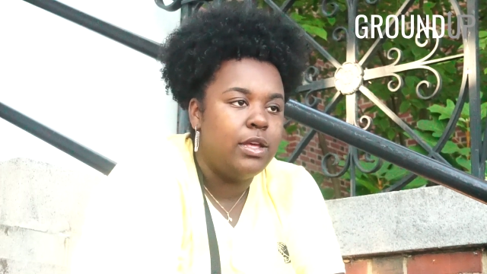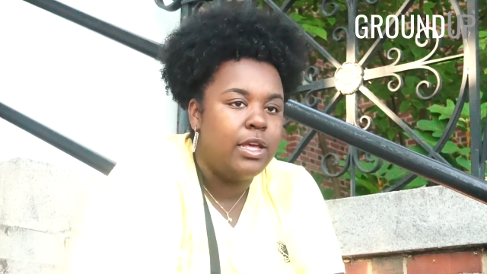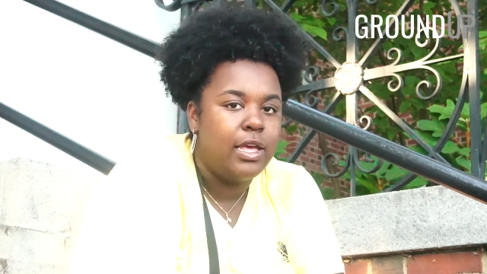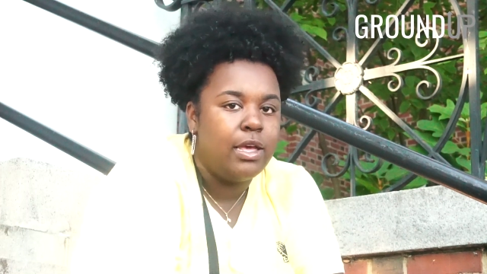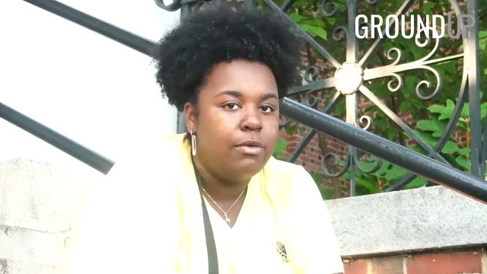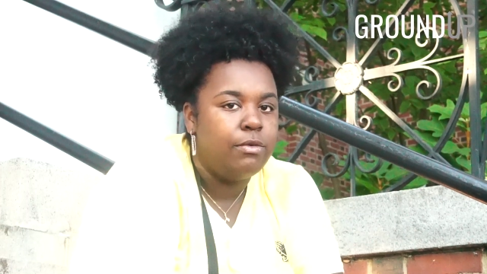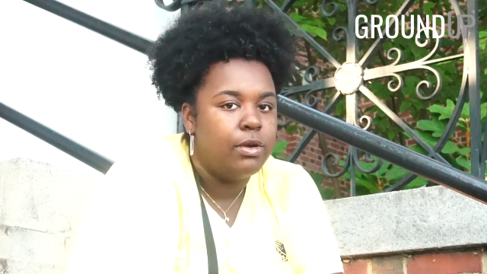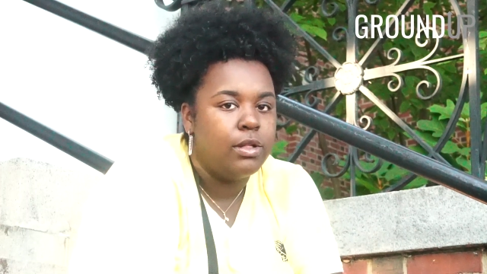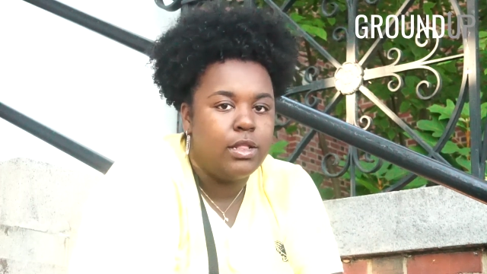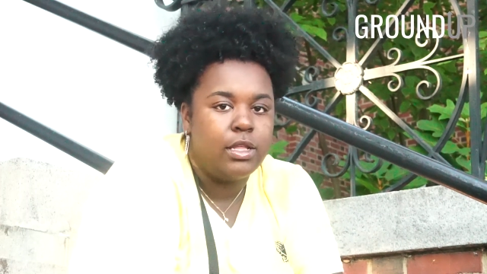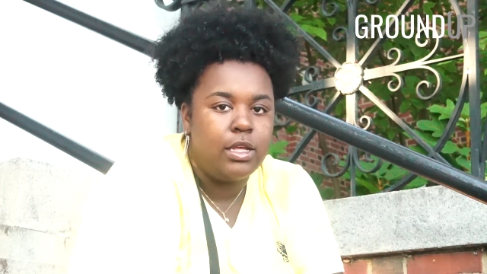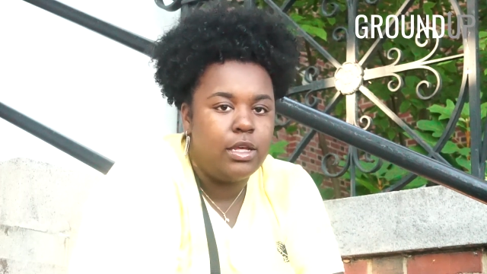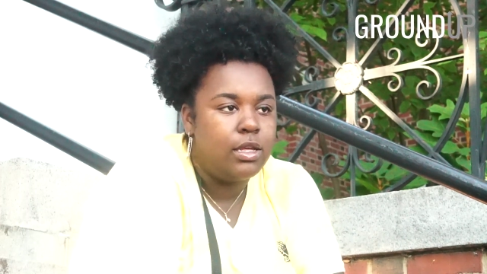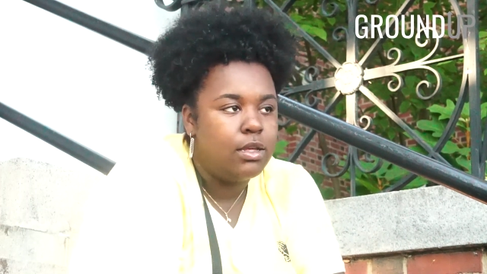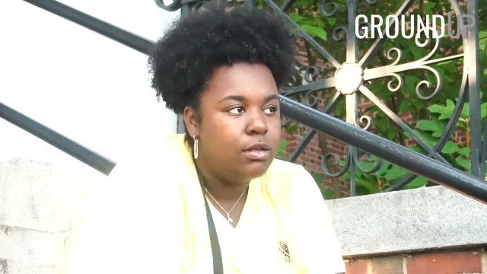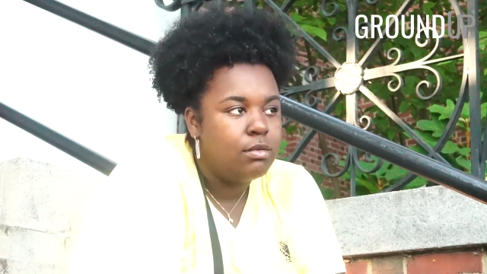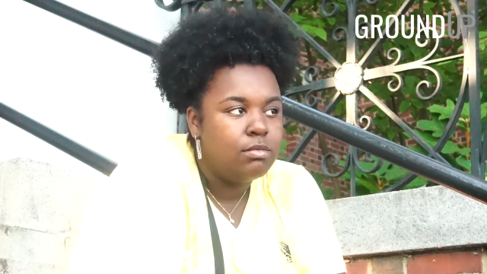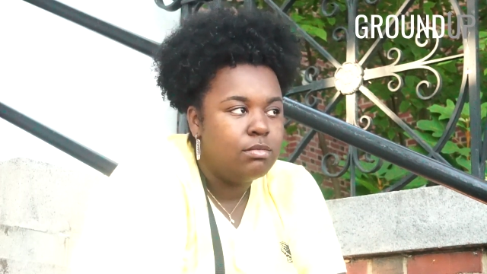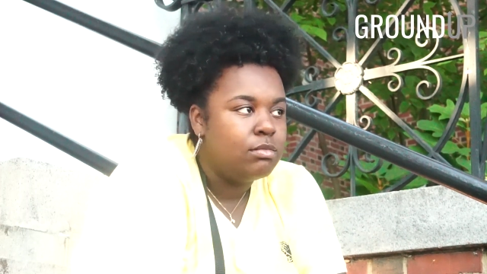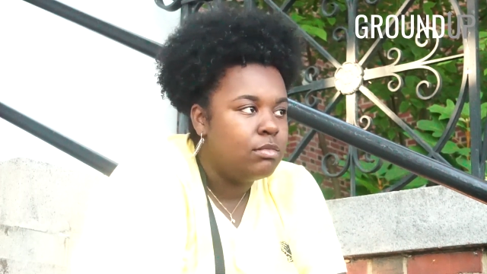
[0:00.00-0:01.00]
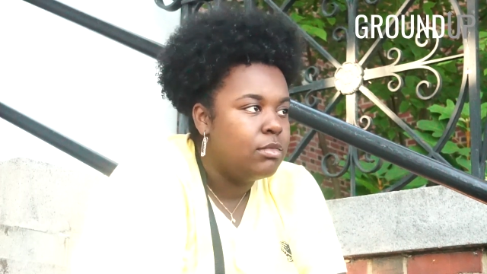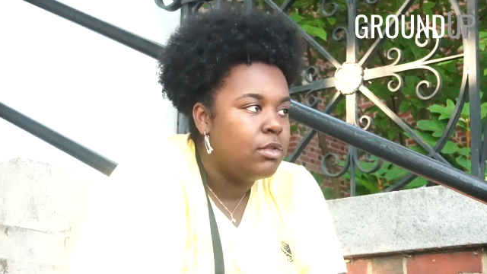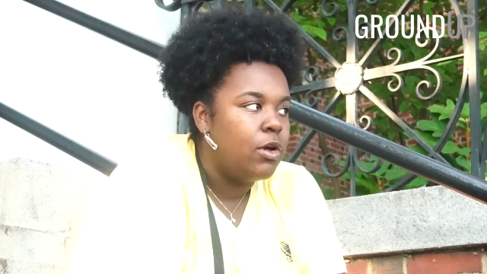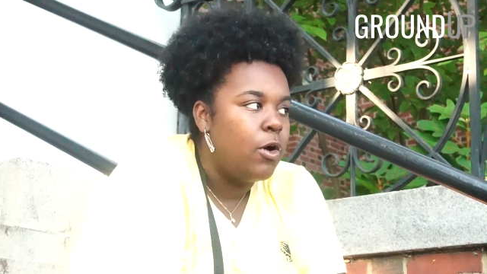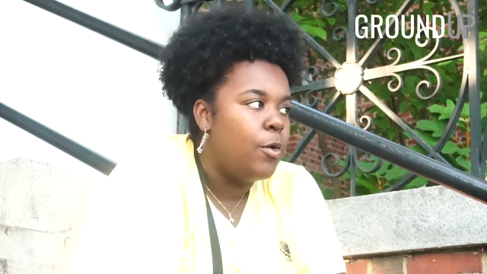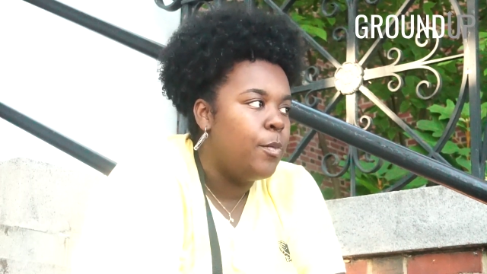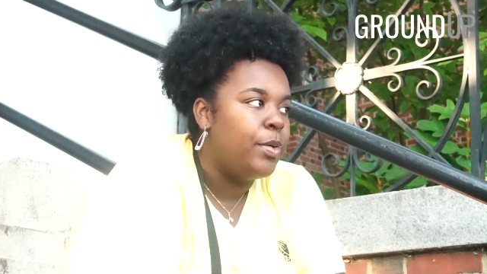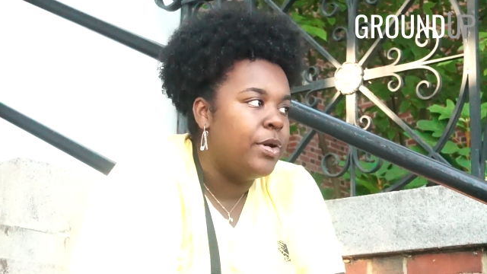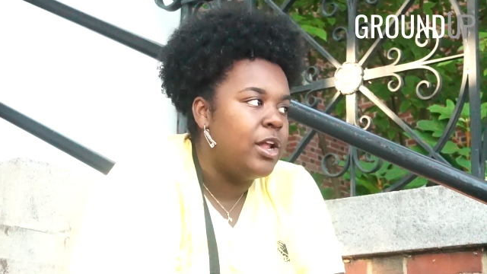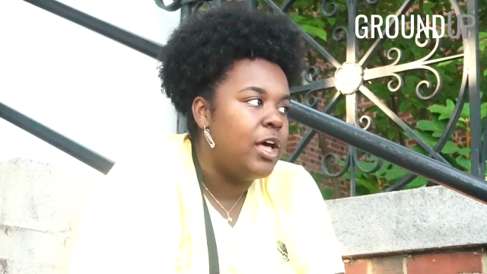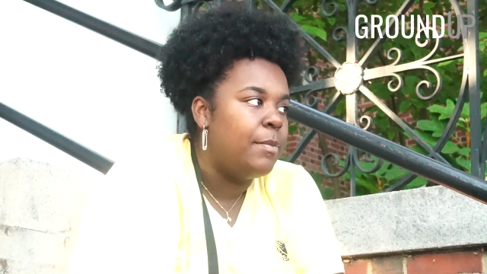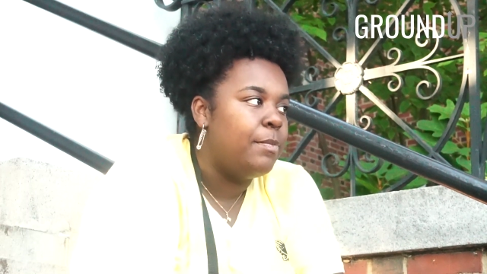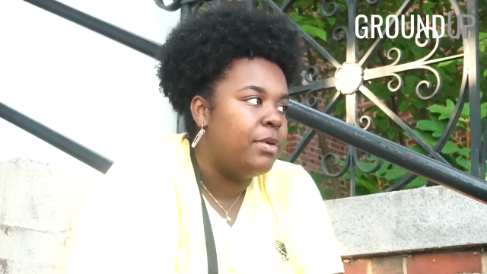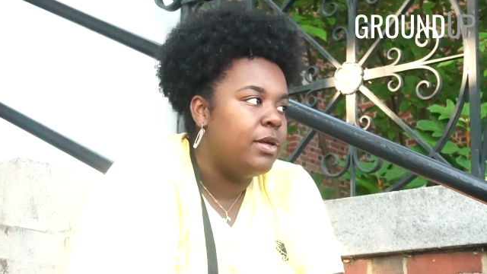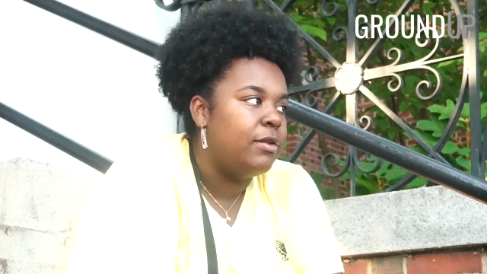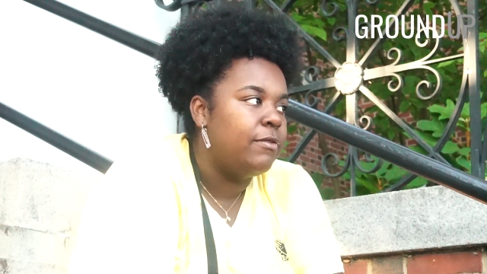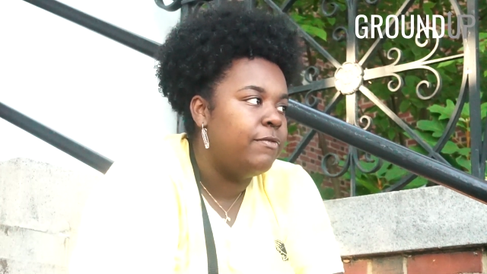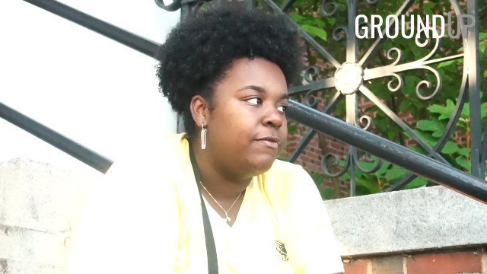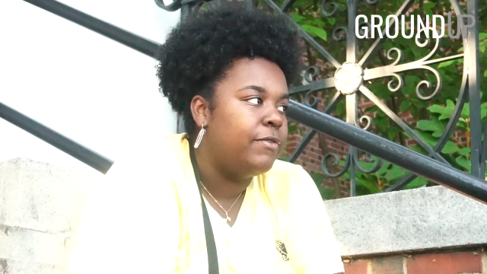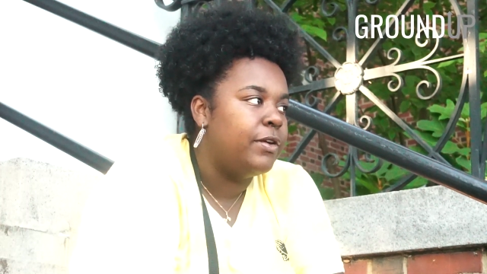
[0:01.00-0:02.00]
You can't really open up
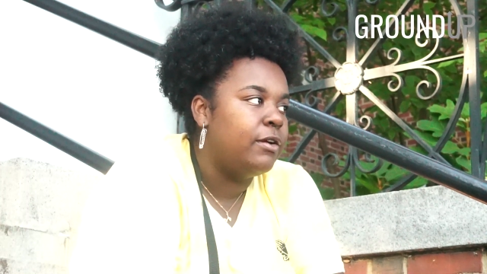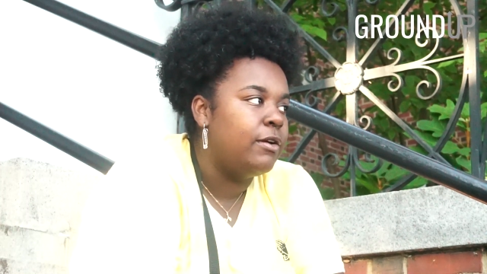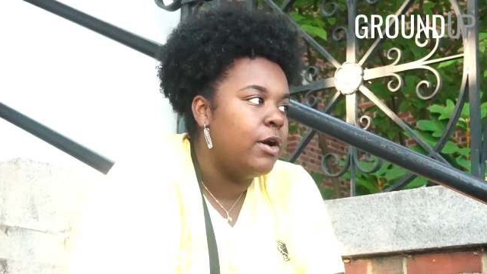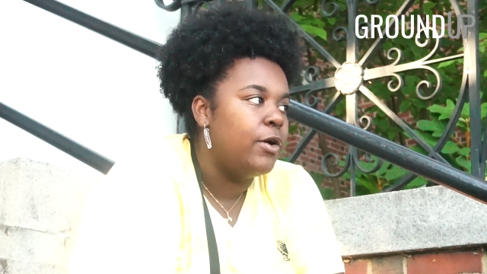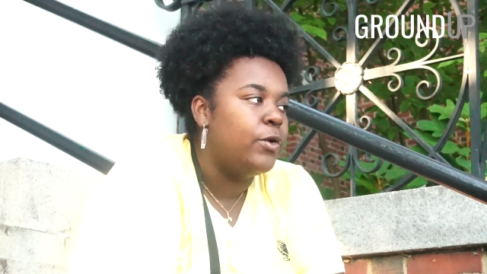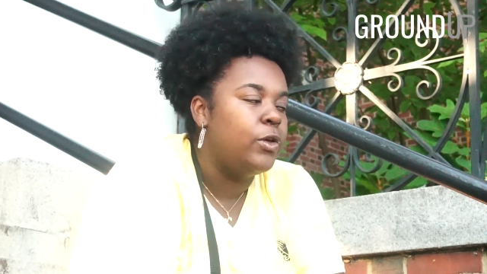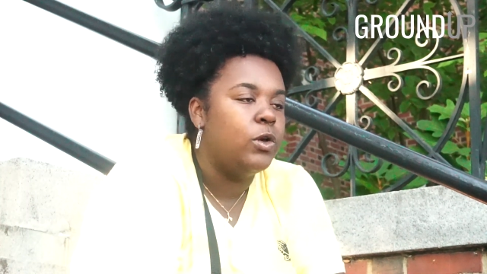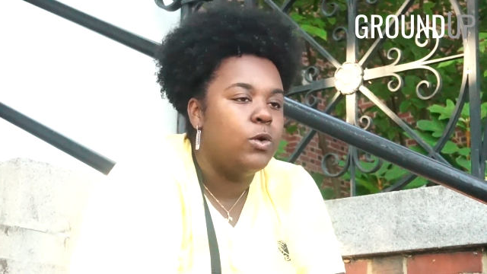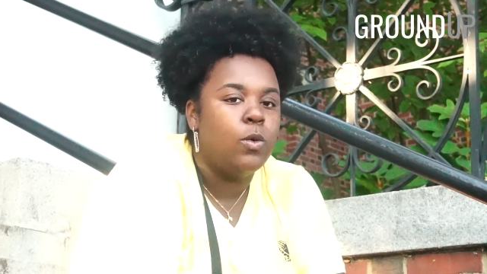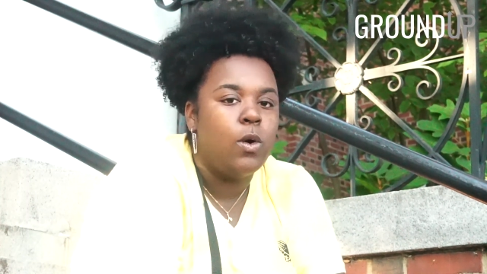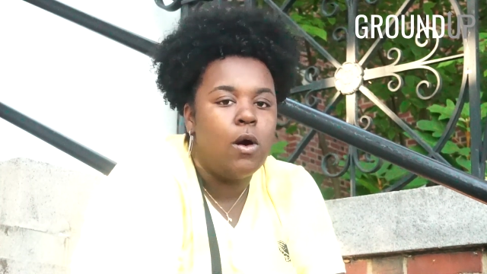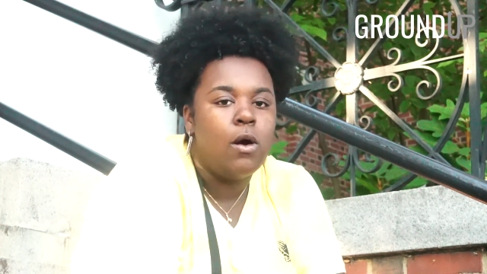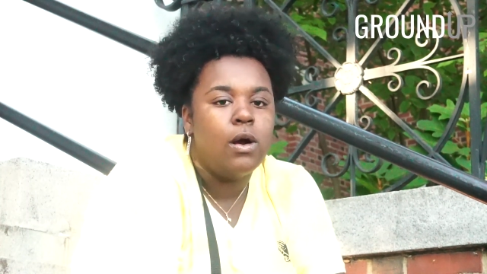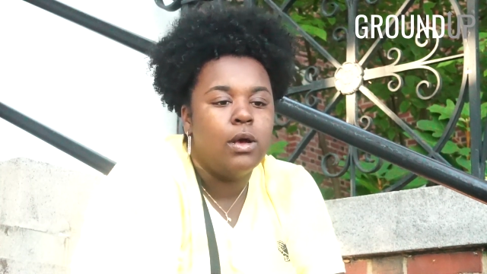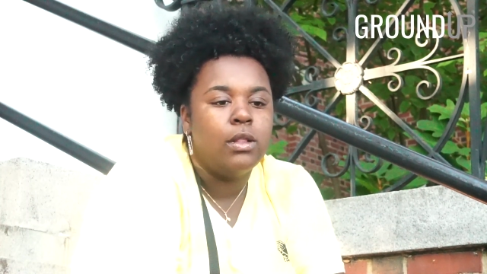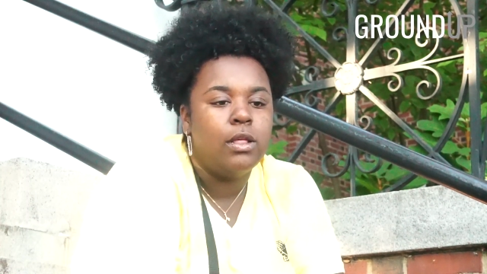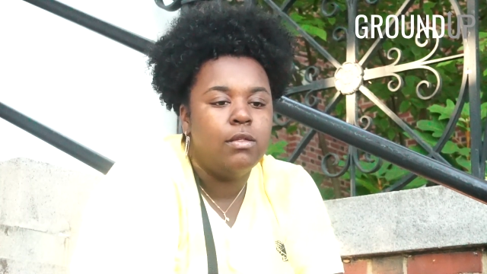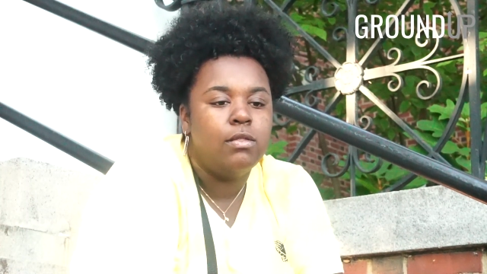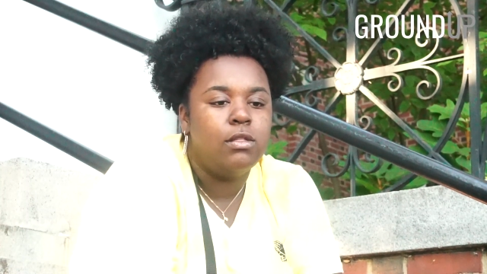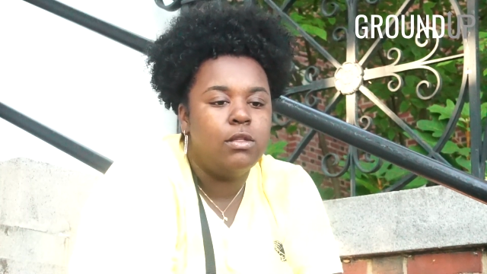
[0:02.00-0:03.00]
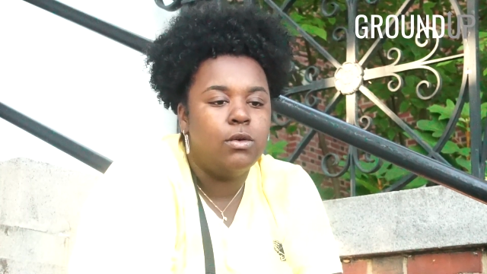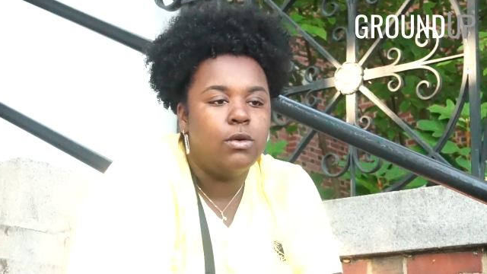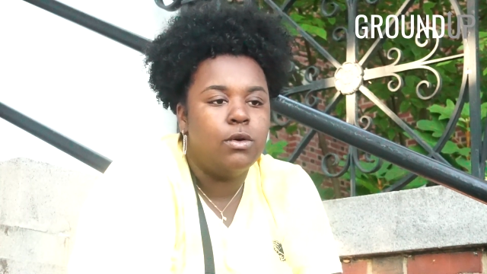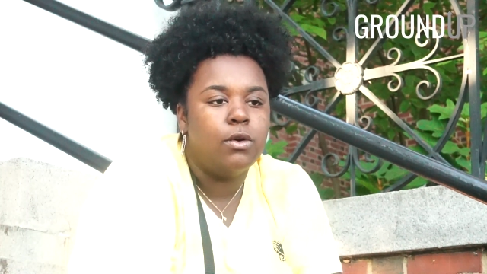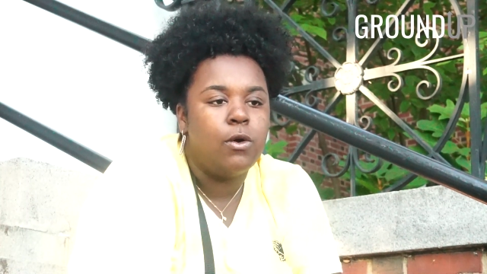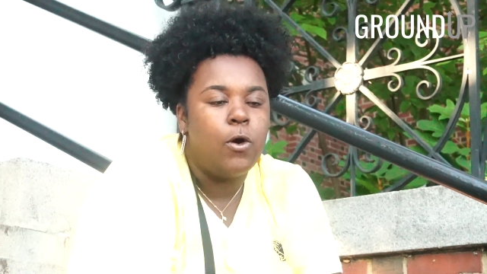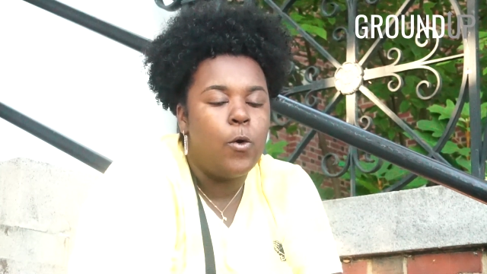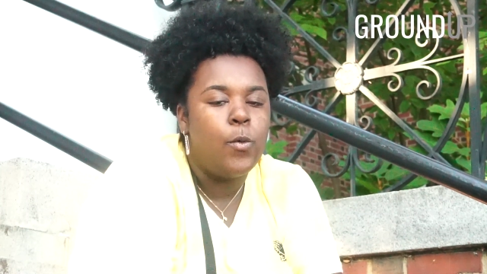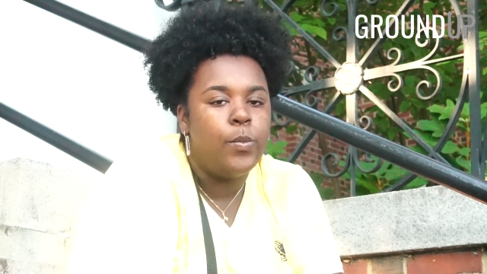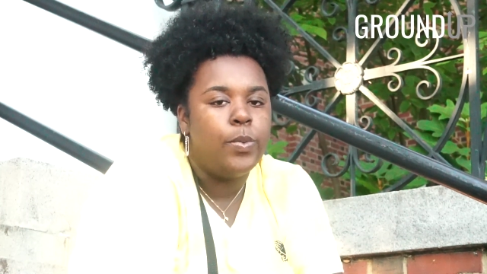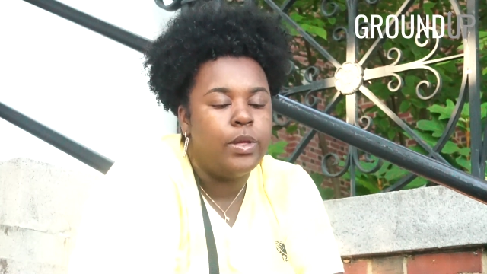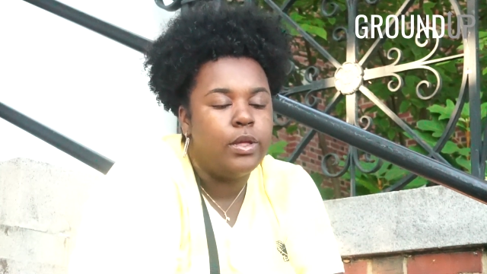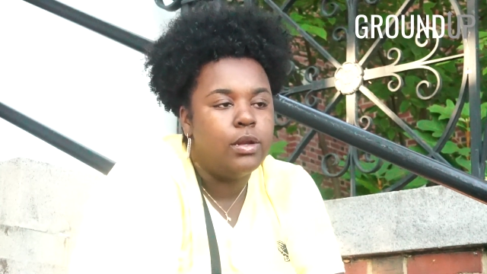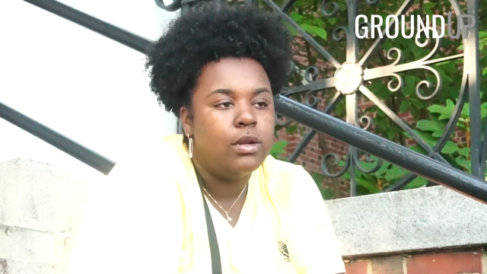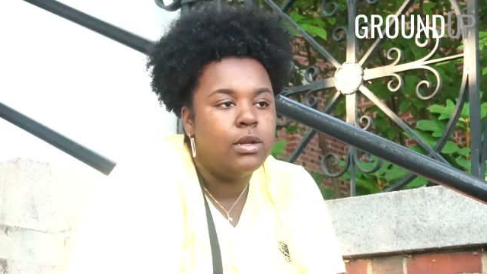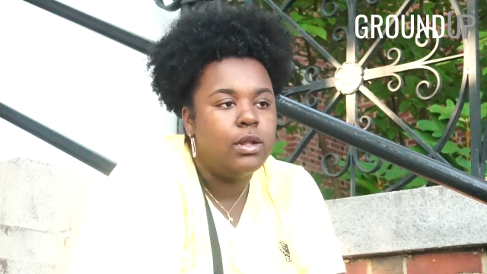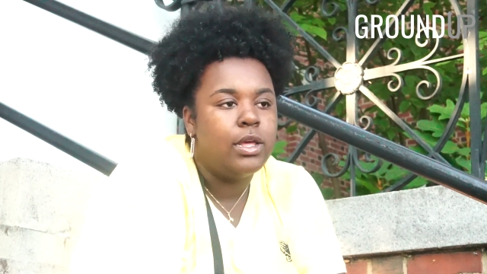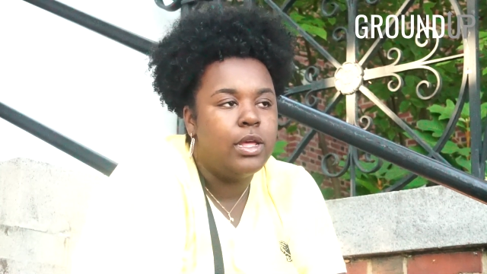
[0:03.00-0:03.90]
and figure out who you are unless you're open